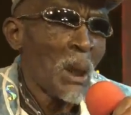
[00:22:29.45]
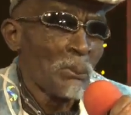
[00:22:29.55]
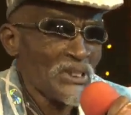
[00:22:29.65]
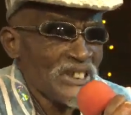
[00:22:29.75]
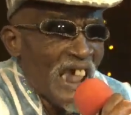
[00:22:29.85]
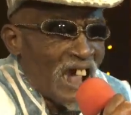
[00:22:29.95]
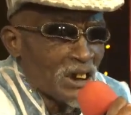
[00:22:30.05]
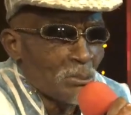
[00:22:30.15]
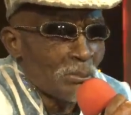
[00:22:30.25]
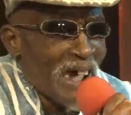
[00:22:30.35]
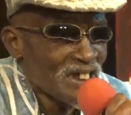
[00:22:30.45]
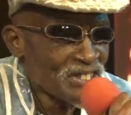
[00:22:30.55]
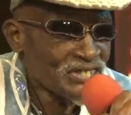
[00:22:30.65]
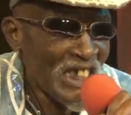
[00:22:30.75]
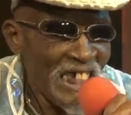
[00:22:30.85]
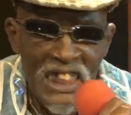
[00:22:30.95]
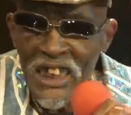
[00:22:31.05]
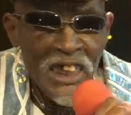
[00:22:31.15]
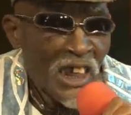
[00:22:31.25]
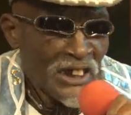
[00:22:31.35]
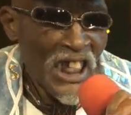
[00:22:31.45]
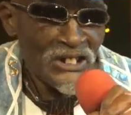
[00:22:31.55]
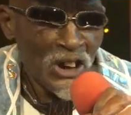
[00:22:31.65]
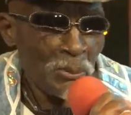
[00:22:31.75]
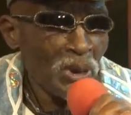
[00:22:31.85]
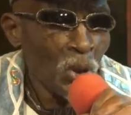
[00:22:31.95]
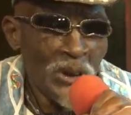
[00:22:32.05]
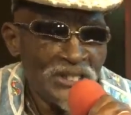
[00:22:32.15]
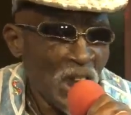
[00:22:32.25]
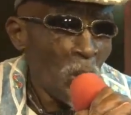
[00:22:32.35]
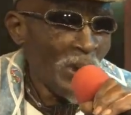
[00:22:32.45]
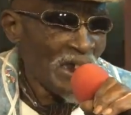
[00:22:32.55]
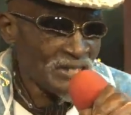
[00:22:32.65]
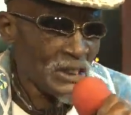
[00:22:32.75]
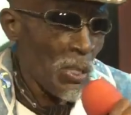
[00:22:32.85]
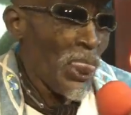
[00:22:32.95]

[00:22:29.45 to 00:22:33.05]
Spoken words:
Cause the hangman say that job we do is a waste.